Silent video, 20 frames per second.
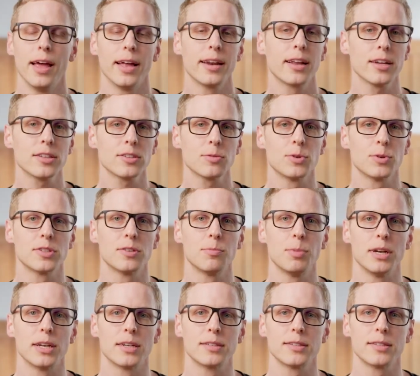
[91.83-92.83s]
And customers have
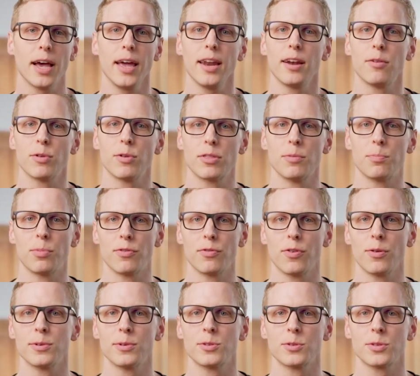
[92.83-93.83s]
been excited with the
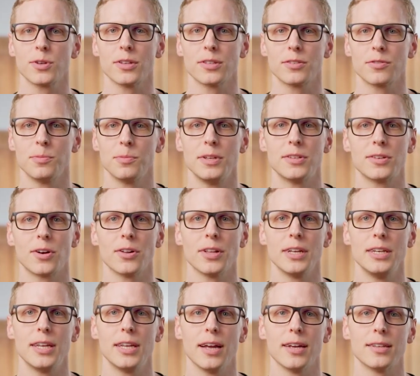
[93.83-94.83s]
performance results from these
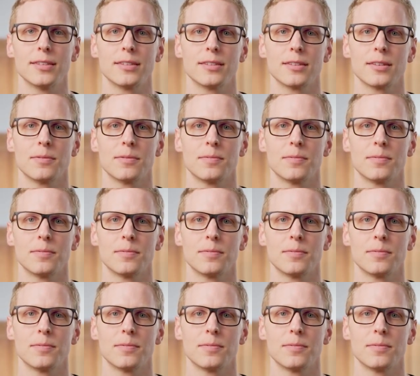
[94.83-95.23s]
early tests.